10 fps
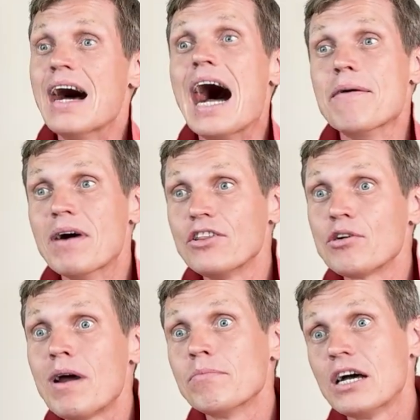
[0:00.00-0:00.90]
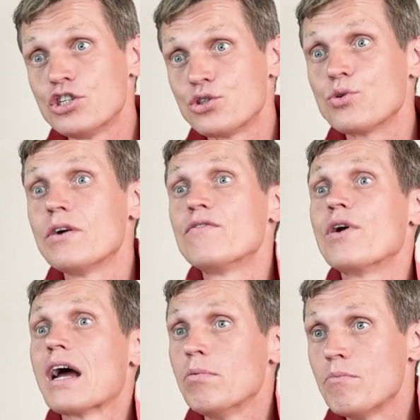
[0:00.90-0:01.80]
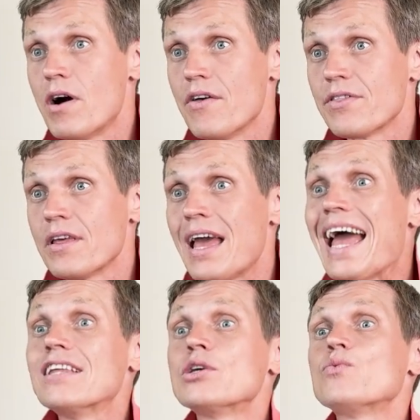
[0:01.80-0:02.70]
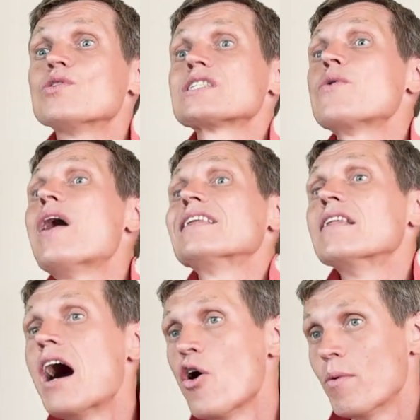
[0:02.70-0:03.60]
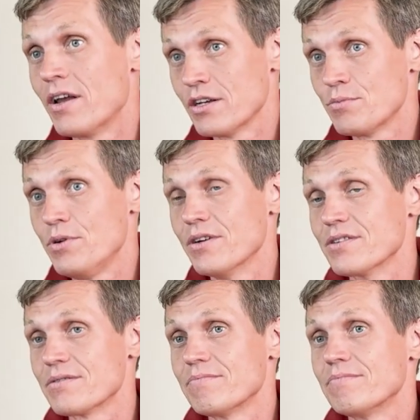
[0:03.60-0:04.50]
I monitored my blood sugar for a couple months, and it was quite an eye-opening experience.